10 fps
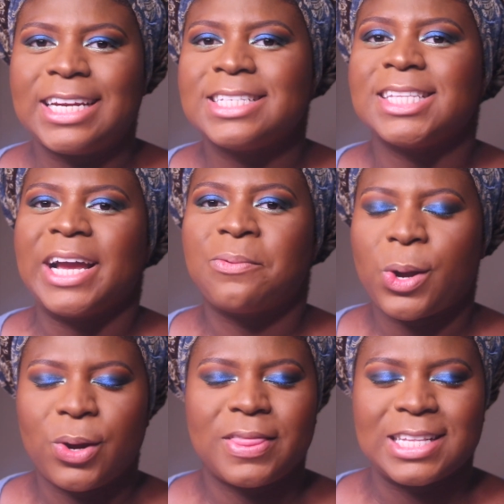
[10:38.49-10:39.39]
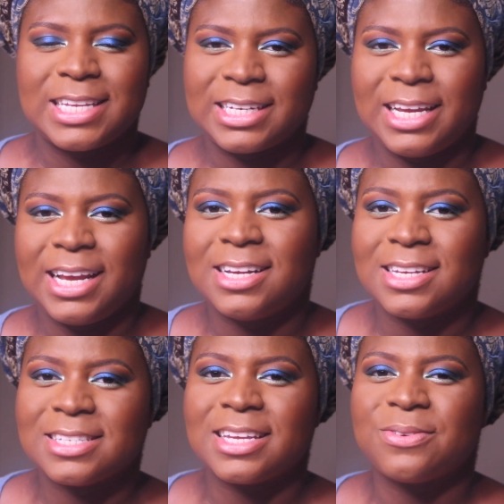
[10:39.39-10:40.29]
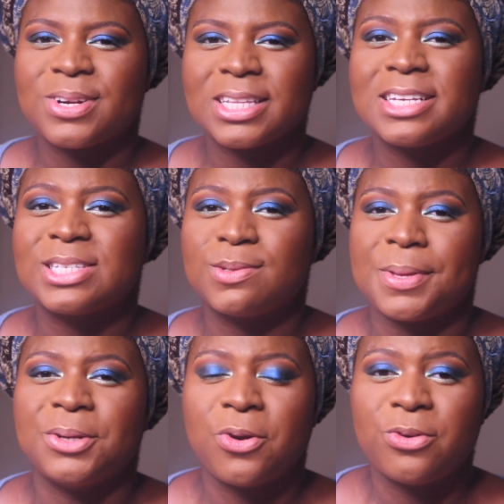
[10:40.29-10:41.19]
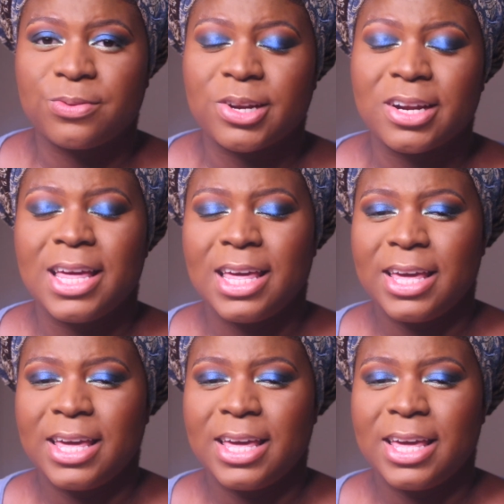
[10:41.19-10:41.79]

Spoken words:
I need to like work on that technique because it really spilled over